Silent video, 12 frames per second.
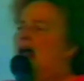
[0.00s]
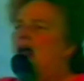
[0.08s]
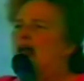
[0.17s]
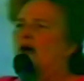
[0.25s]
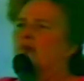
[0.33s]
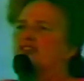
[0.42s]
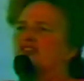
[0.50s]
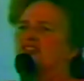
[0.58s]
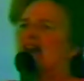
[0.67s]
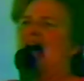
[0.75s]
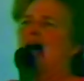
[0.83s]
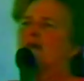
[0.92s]
it was
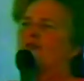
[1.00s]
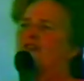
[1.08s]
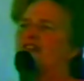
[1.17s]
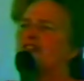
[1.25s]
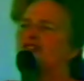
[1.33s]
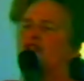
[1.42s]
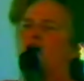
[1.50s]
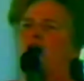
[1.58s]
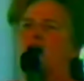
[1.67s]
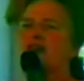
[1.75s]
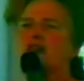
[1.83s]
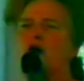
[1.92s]
time for this
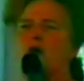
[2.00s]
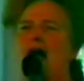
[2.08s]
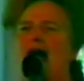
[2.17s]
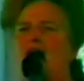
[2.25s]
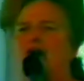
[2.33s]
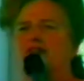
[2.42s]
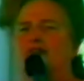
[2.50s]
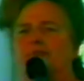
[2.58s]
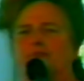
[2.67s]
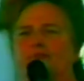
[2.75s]
car to go out.